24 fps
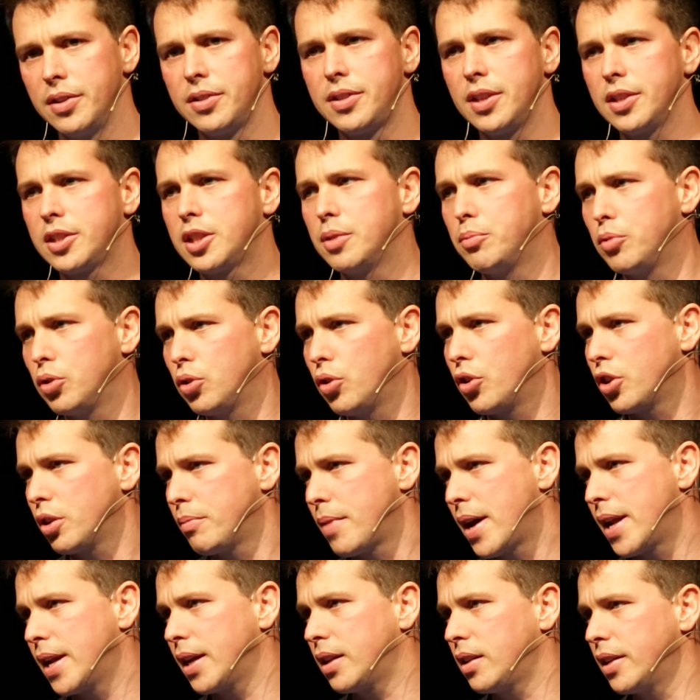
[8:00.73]
the system will
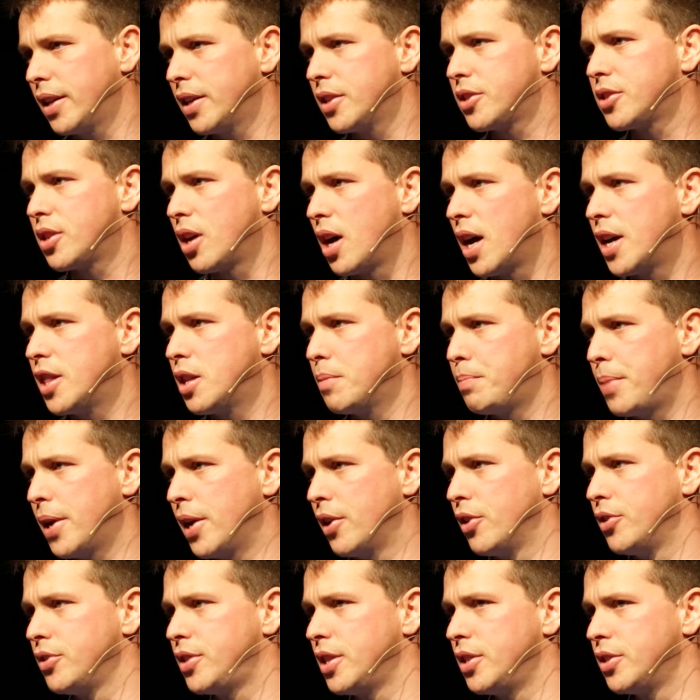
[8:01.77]
automatically assign the
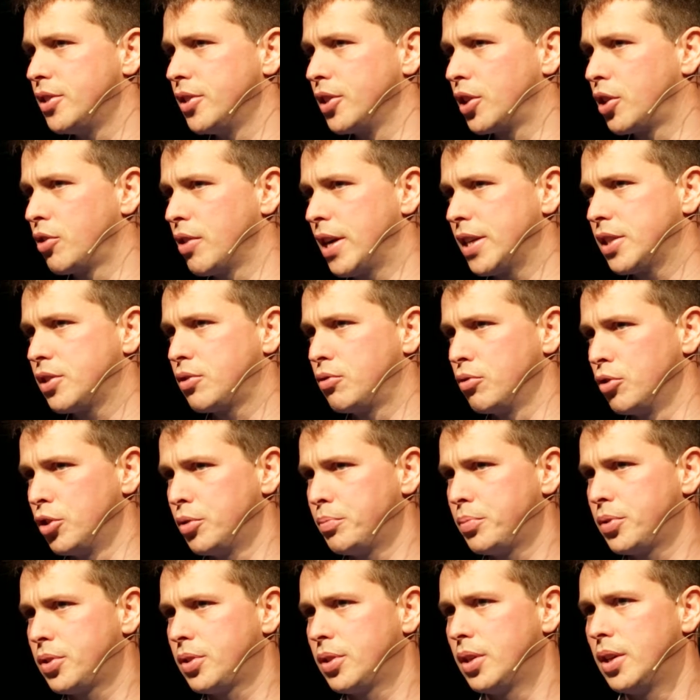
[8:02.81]
parents into the correct
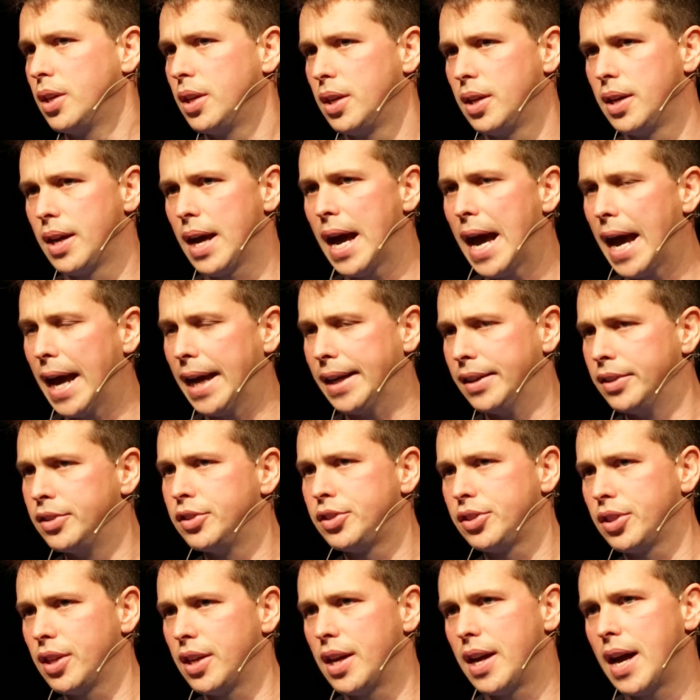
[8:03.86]
groups
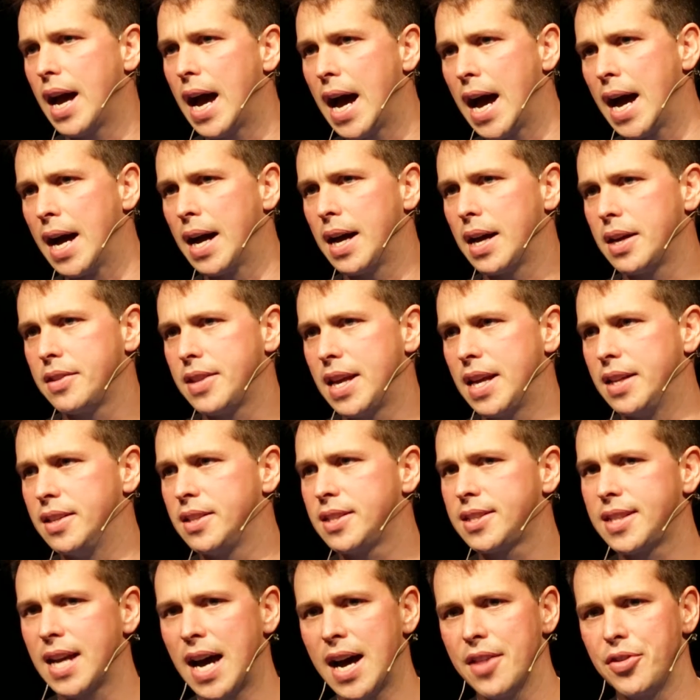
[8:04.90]
and then
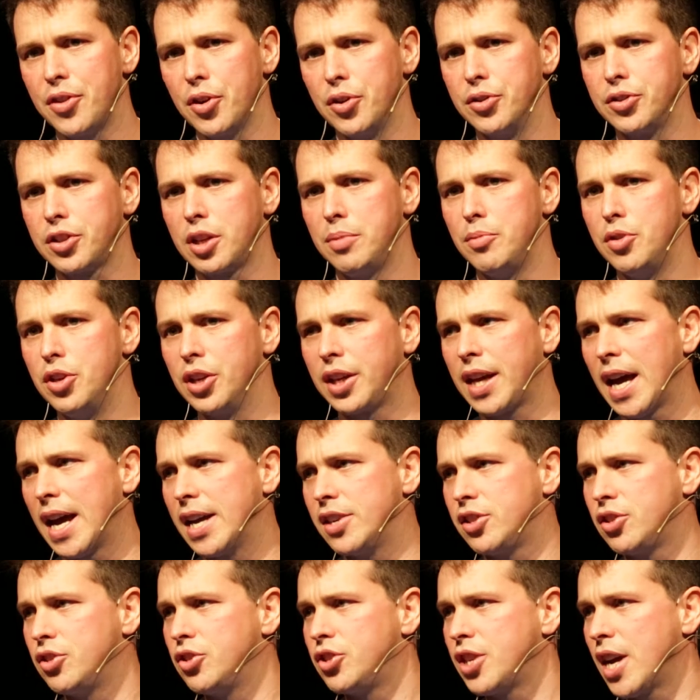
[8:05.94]
start those
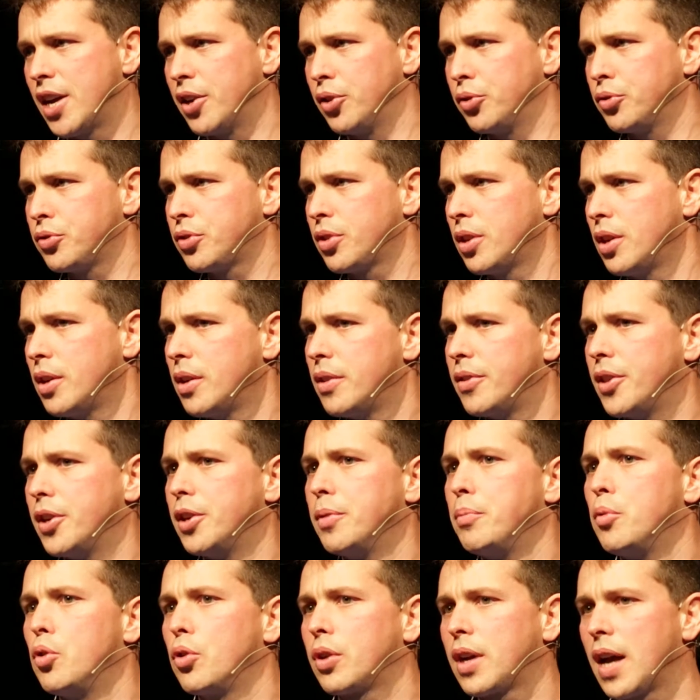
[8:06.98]
communication channels that
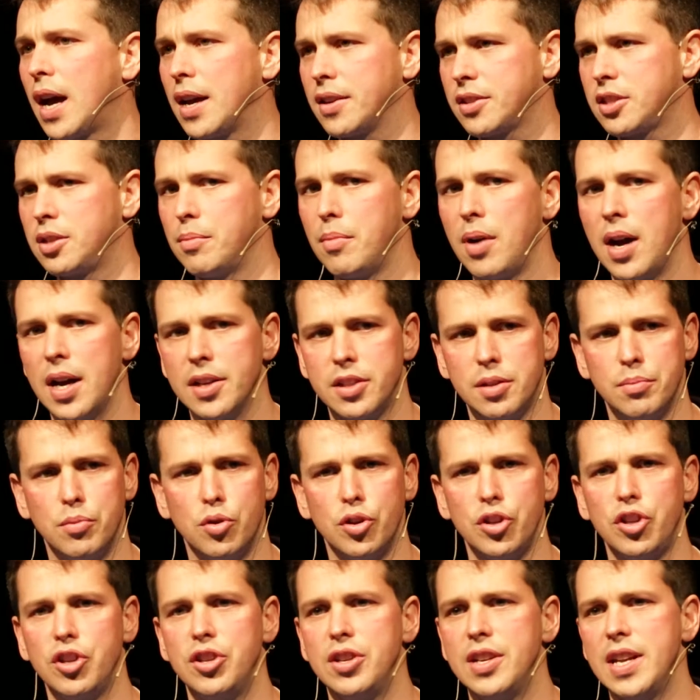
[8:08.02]
are more customised and
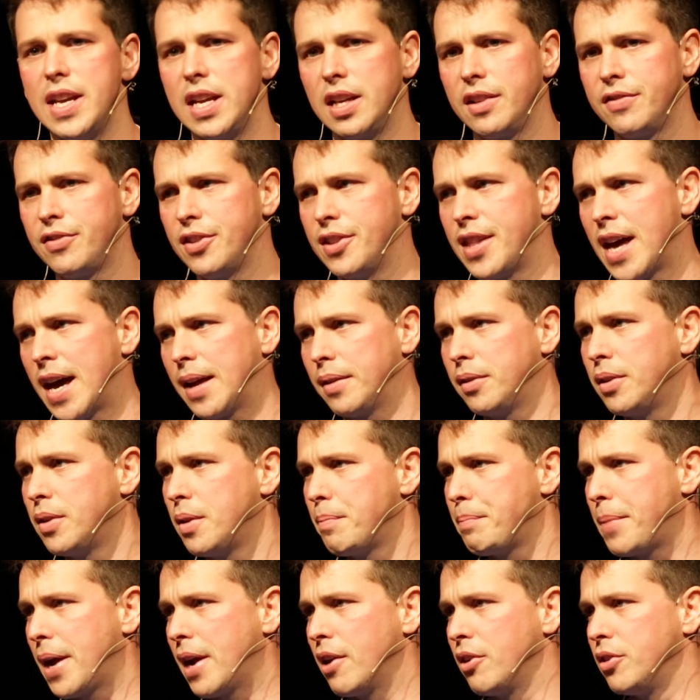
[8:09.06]
more unique for
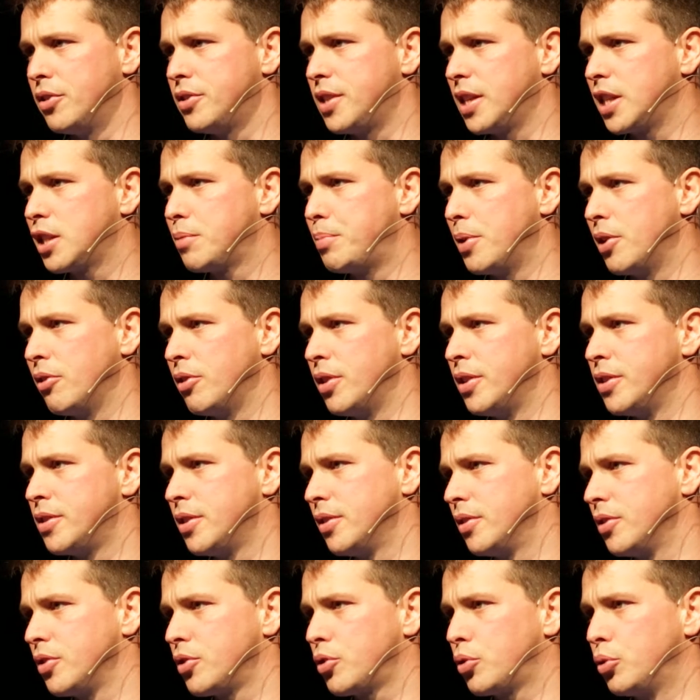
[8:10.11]
that parent's experience
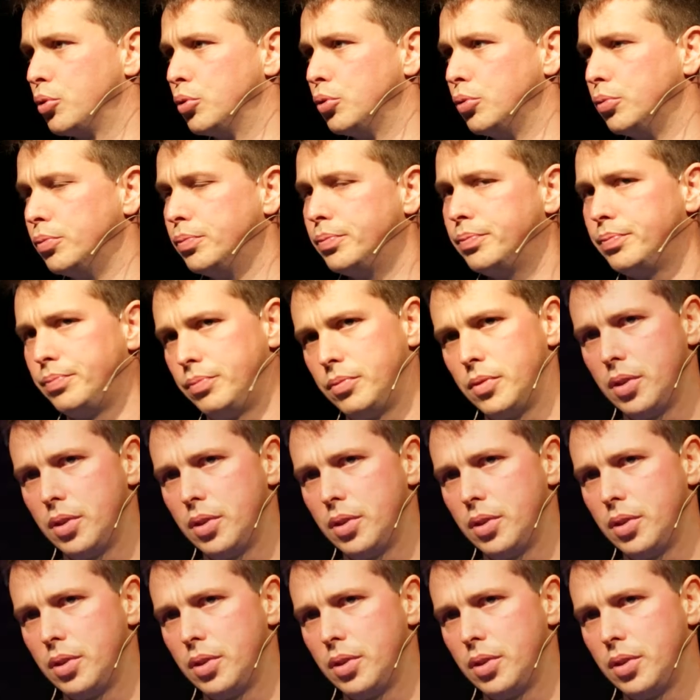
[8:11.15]
at the school.